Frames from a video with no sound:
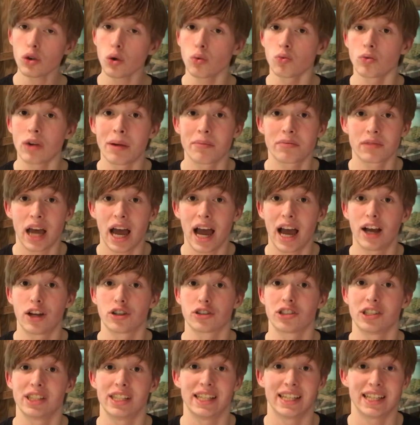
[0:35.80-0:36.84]

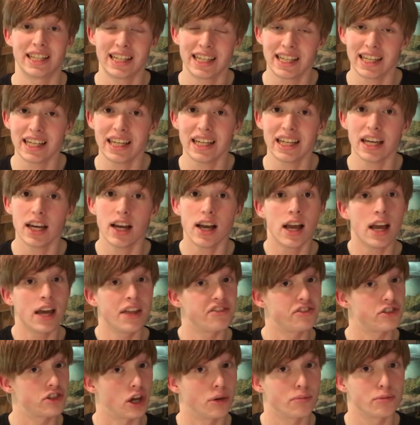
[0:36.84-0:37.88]
Reptiles need heat.
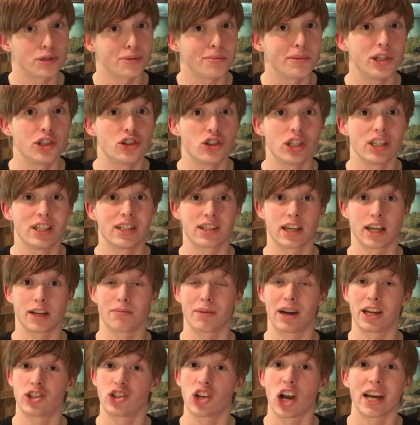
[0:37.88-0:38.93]
Some species, like
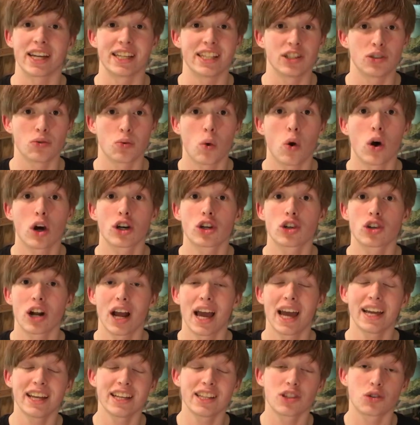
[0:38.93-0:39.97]
my Chinese water
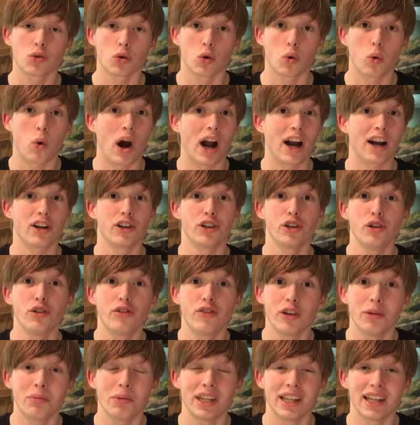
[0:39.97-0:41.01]
dragons, require
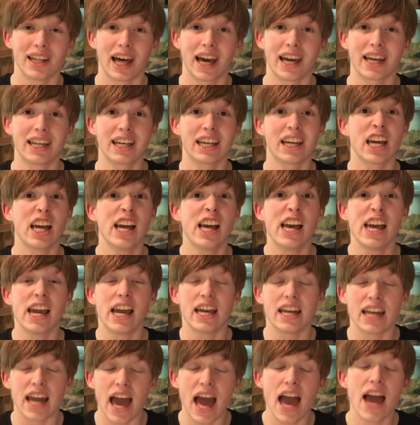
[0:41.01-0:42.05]
UVB lighting
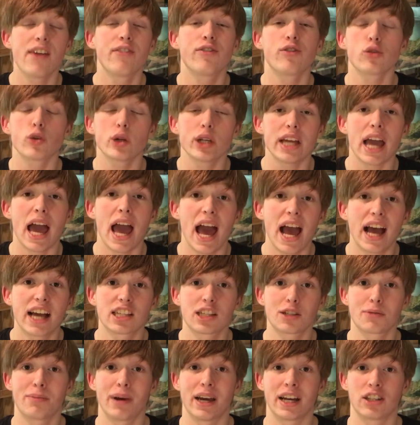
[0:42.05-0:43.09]
in every
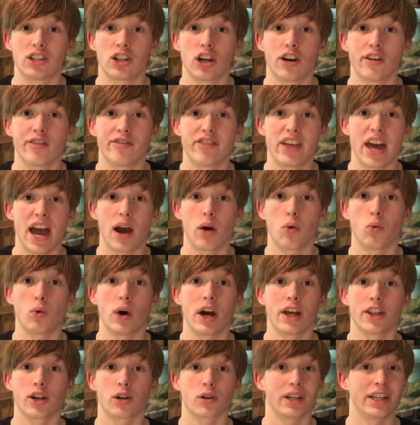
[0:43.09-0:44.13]
aspect of that,
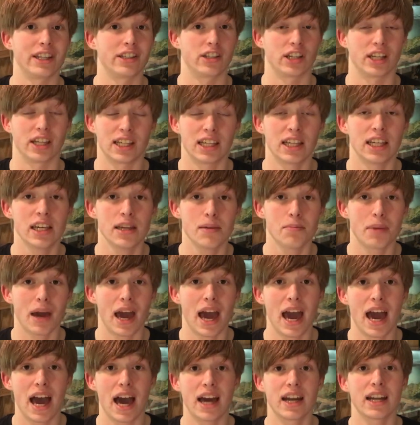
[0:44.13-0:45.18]
whether it's a heat
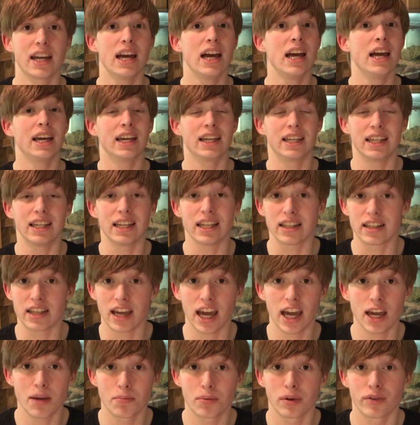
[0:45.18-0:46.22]
pad, heat
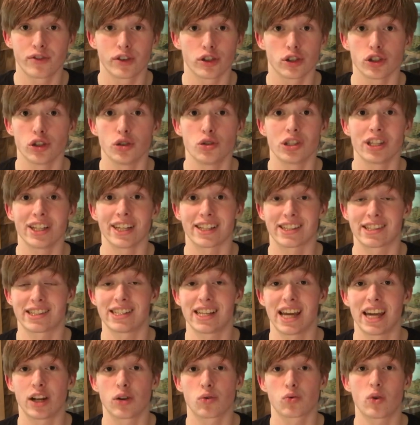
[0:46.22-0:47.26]
tape if you're using a
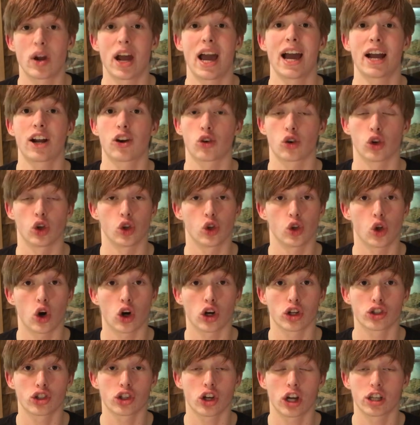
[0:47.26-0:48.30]
snake rack or a
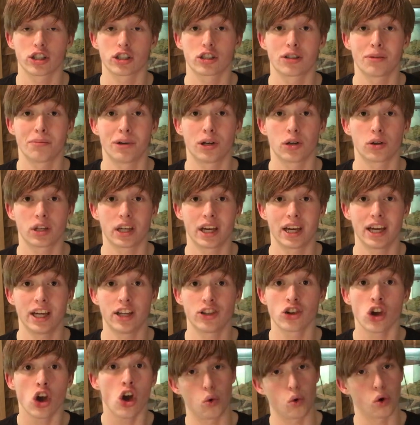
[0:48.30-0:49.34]
large custom built
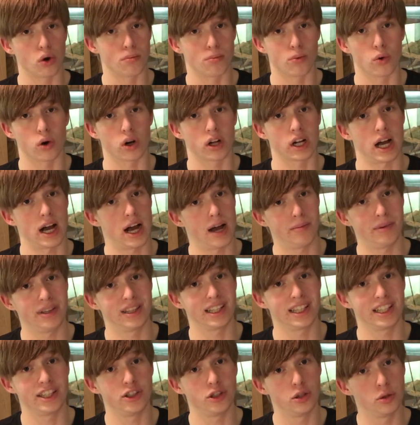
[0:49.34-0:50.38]
cage, or more
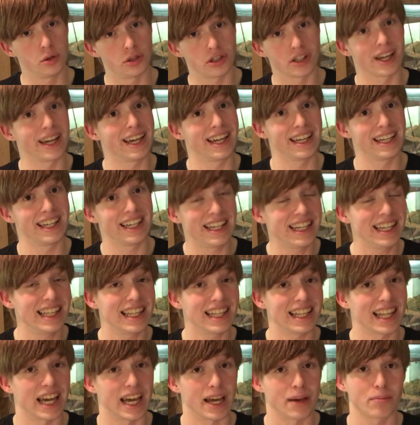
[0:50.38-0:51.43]
commonly used, heat
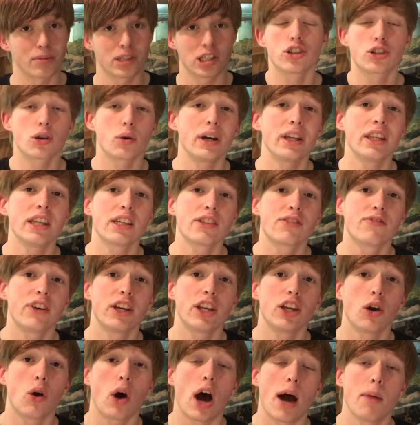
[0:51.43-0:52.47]
lamps. So in this
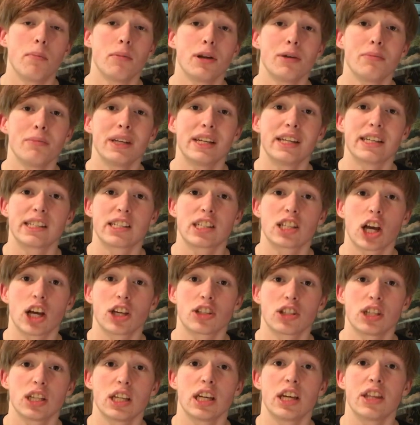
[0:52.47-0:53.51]
video, I'm going to be
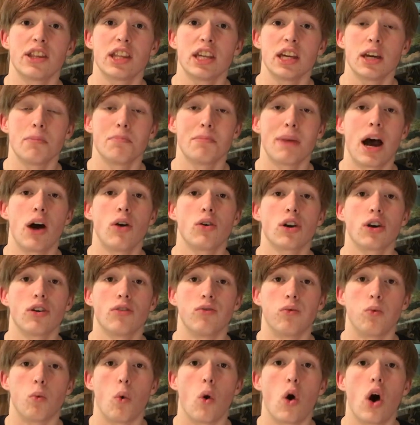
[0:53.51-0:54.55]
discussing the amount
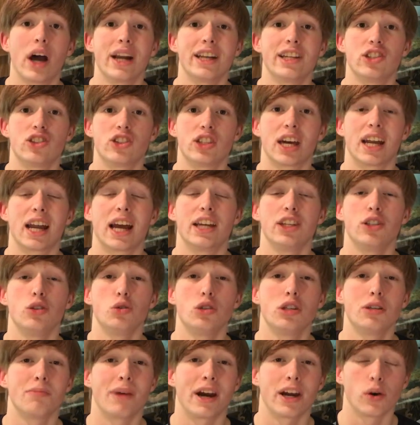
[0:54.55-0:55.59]
of wattage that I
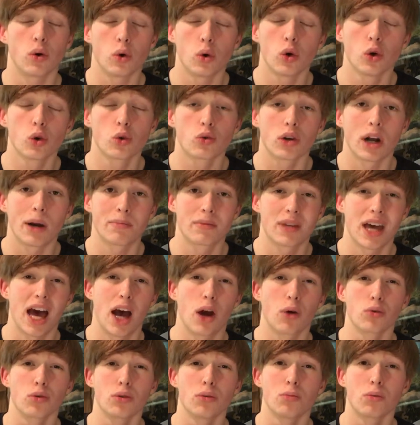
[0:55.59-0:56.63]
used in my old
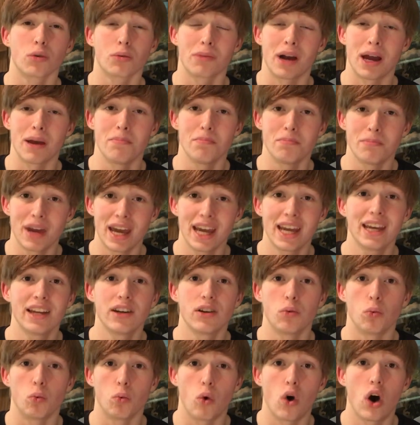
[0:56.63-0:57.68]
reptile room, where my main
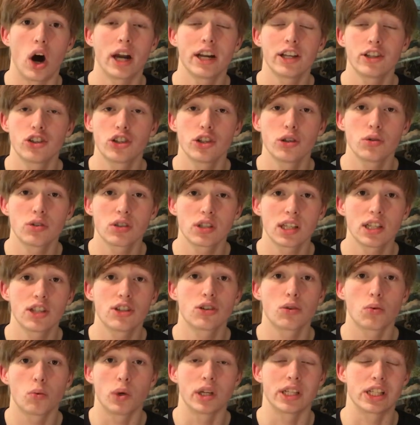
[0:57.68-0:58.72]
wattage
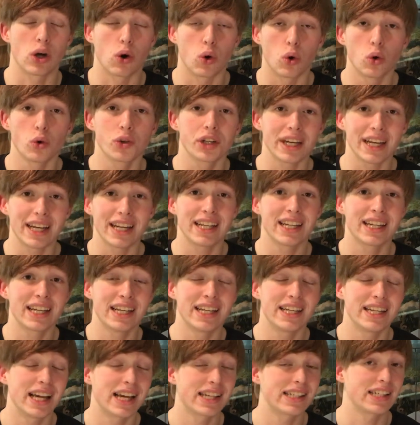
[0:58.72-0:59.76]
usage was old
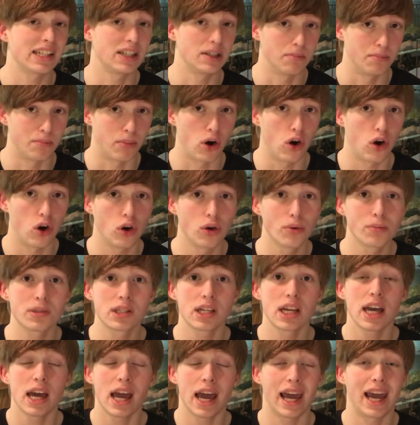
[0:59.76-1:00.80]
incandescent
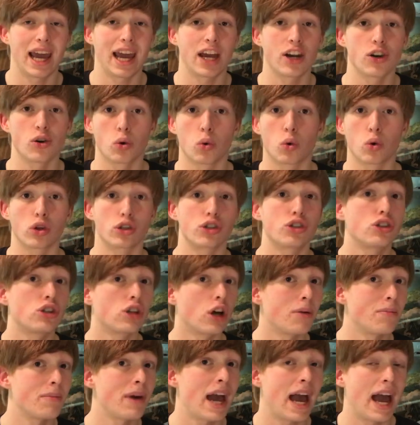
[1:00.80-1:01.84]
bulbs and or
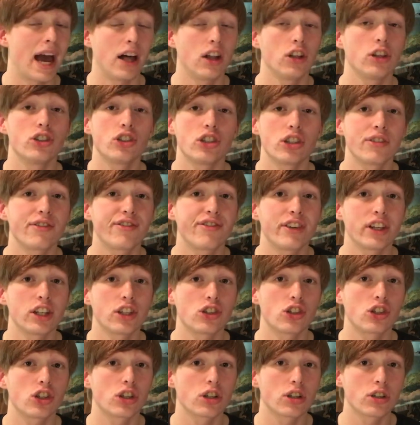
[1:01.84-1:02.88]
some halogen
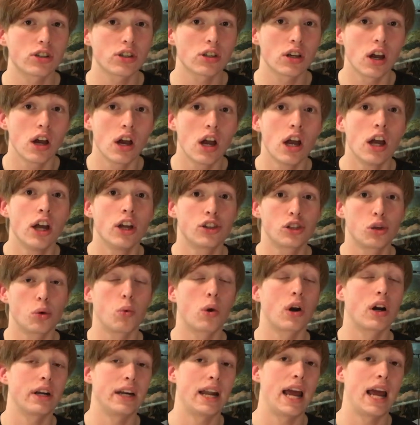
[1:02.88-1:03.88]
fixtures, to where